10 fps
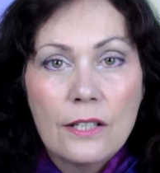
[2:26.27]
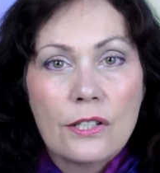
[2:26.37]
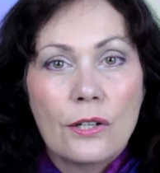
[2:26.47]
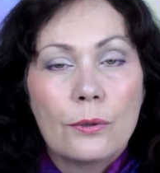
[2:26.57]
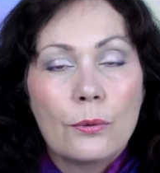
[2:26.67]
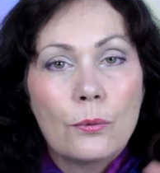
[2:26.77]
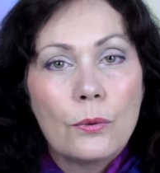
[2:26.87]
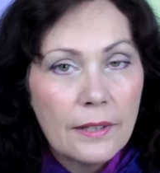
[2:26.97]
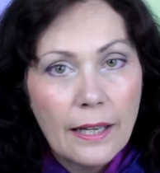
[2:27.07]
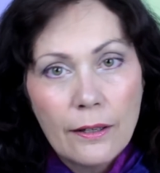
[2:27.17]
So
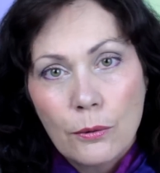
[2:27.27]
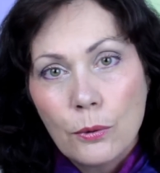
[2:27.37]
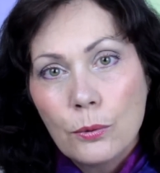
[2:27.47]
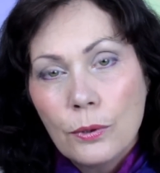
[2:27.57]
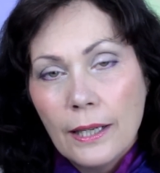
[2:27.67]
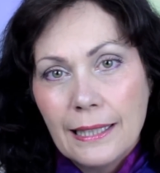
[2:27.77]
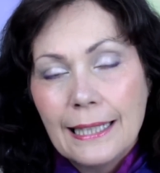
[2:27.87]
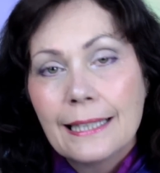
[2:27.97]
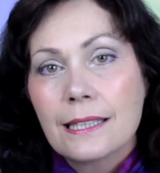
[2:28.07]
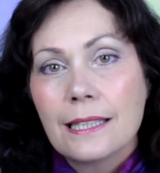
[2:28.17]
they are all
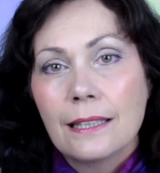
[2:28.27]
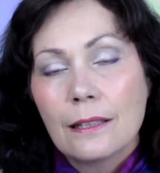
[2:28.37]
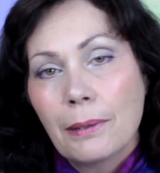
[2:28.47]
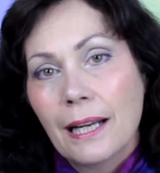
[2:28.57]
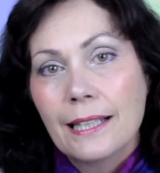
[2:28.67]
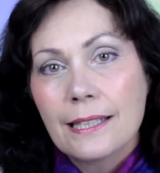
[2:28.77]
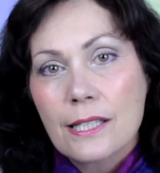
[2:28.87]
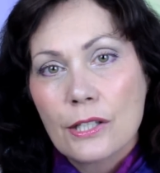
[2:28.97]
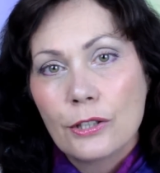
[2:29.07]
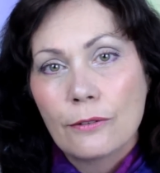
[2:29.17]
linked in the playlist.
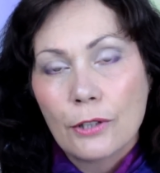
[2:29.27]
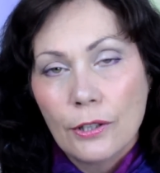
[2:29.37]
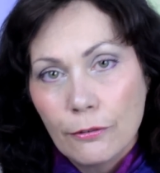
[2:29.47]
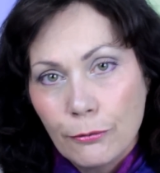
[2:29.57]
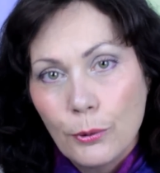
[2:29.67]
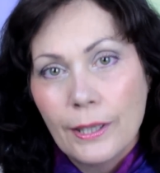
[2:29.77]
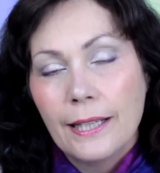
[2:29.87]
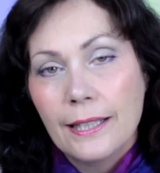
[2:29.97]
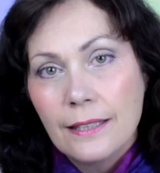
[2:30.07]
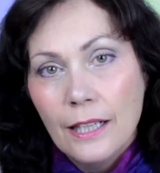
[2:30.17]
So you've got the
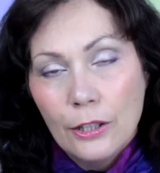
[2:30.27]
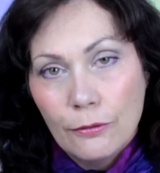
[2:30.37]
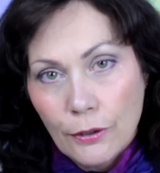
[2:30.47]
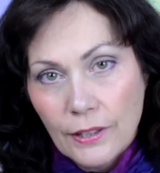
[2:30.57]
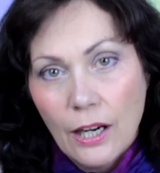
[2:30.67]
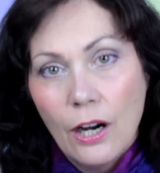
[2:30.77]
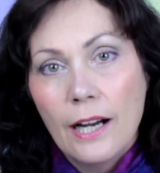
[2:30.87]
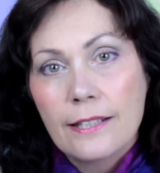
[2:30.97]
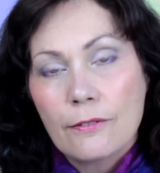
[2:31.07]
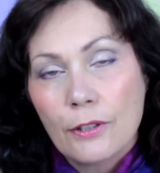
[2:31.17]
forehead, you've got the
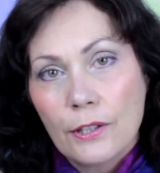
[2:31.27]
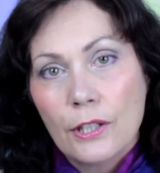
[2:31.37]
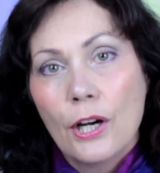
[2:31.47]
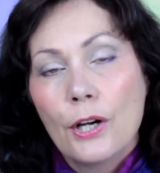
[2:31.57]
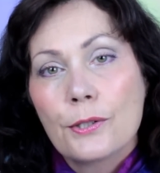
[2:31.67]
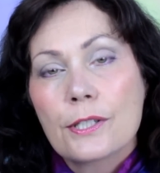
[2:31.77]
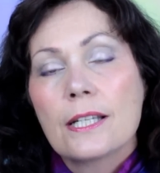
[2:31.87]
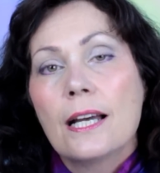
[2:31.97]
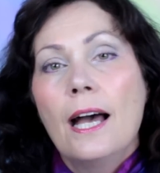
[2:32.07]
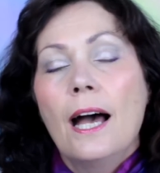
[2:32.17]
eyes, you've got the
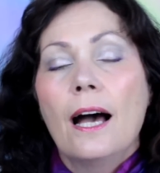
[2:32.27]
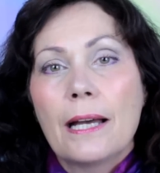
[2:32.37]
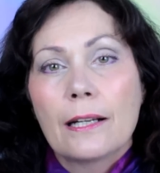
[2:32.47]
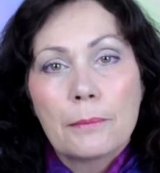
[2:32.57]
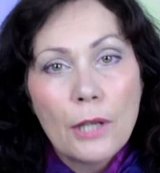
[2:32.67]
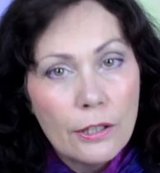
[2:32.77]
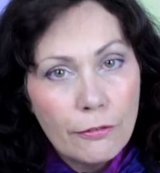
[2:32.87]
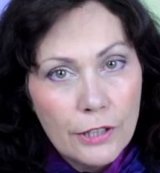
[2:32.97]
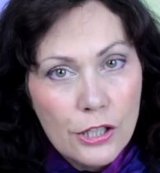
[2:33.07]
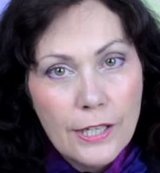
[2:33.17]
nose. And I'm going to
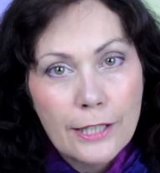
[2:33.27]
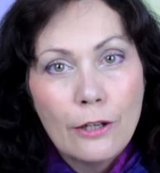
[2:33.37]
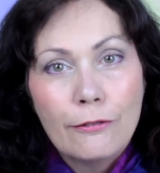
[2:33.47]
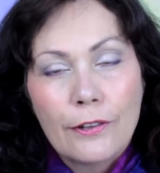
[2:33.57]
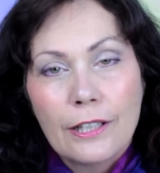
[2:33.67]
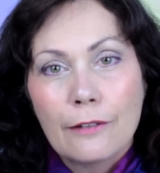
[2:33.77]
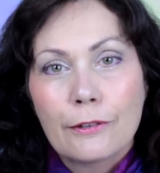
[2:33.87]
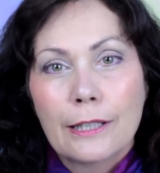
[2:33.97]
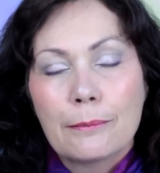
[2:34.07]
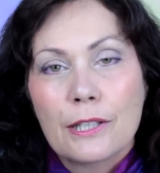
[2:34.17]
finish that off. I think I've
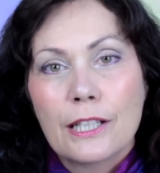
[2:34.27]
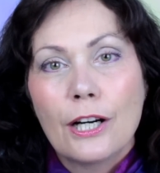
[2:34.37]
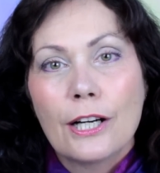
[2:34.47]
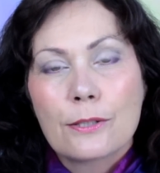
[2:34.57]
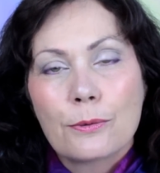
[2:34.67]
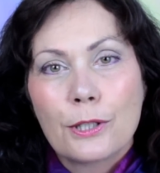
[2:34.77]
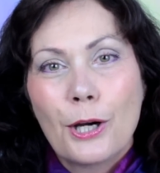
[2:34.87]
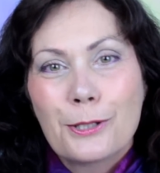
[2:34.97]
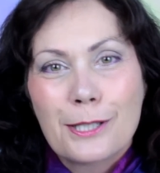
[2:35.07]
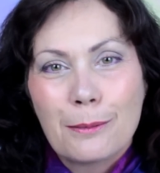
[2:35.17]
got up to the eyes or the
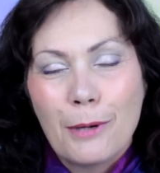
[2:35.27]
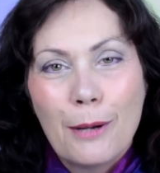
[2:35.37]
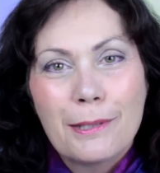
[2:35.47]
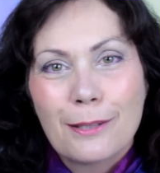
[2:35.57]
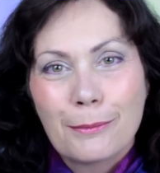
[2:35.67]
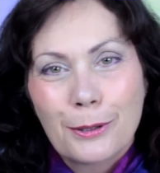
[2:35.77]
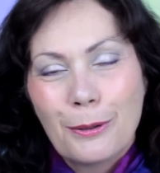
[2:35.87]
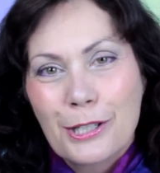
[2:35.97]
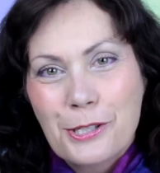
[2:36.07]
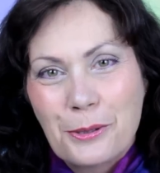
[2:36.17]
nose at the moment. I'm not
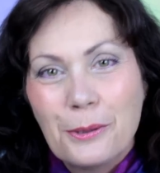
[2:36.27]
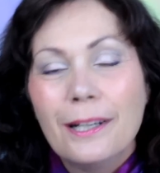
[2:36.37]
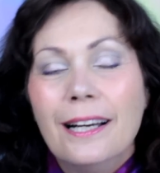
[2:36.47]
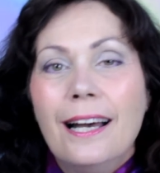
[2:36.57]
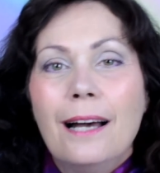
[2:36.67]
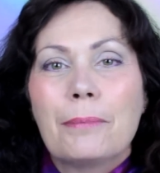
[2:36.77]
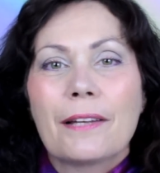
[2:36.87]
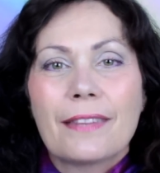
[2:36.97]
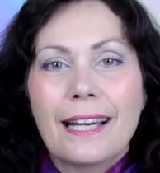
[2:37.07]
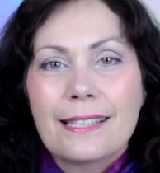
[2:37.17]
quite sure.
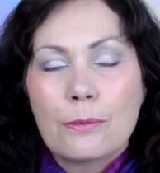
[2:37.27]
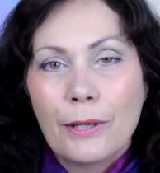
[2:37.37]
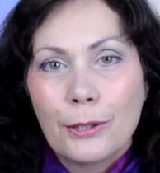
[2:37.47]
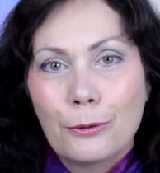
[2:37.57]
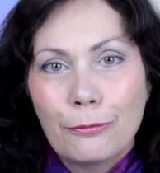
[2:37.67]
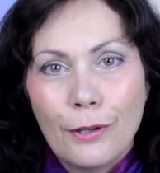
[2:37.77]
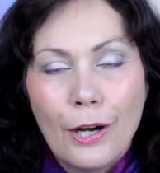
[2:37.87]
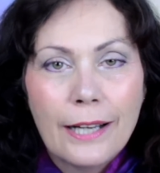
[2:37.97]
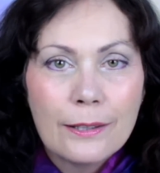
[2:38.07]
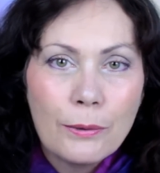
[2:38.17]
But that's where you'll
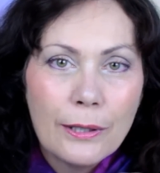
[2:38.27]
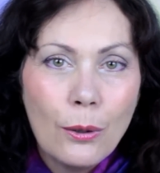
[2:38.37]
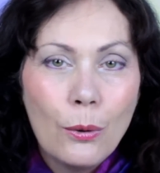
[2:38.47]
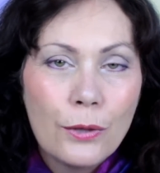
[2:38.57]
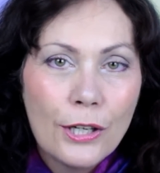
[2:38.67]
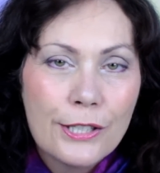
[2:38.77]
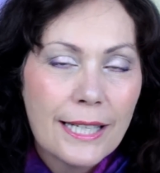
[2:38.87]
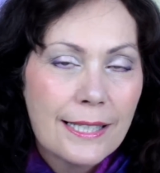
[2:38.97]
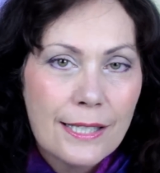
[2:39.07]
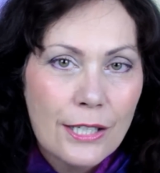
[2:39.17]
find where all those
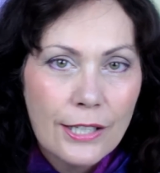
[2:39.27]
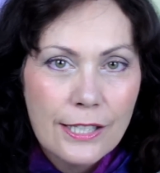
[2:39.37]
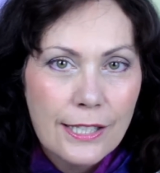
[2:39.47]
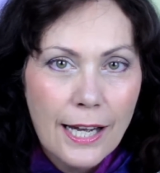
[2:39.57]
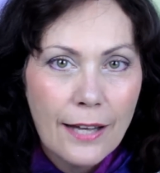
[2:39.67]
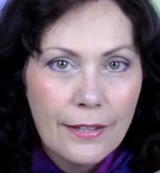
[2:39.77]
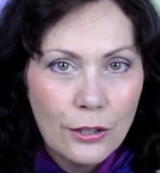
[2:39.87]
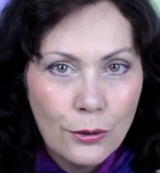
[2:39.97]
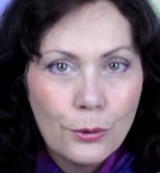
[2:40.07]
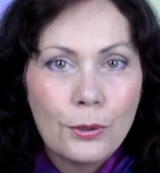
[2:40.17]
exercises are
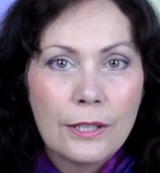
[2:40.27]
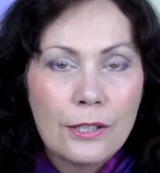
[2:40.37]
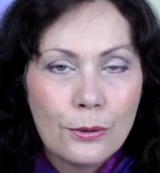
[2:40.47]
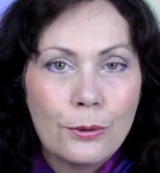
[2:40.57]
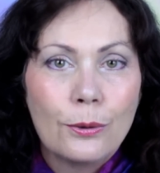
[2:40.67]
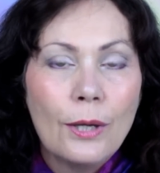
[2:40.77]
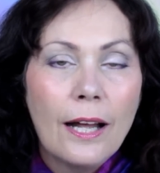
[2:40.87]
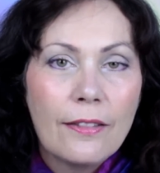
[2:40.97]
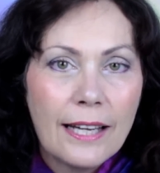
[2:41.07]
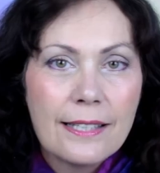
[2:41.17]
that you can do
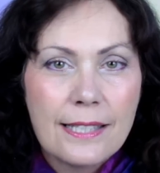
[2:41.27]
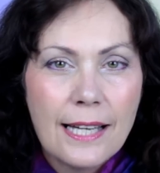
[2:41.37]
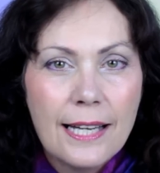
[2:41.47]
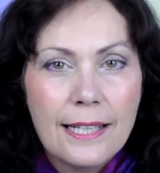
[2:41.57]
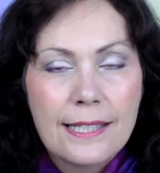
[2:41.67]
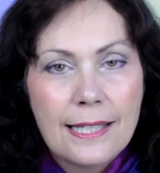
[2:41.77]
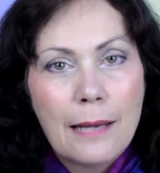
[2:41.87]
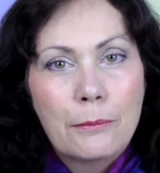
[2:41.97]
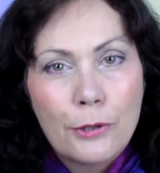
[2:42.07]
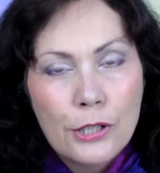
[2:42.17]
that
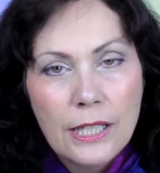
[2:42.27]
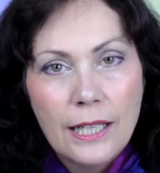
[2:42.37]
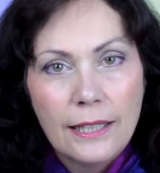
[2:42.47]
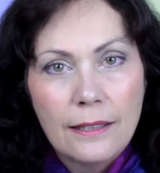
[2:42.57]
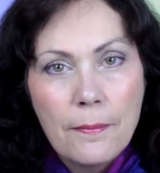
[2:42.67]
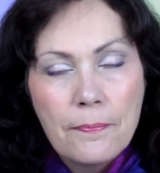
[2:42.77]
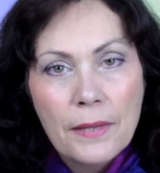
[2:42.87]
same routine.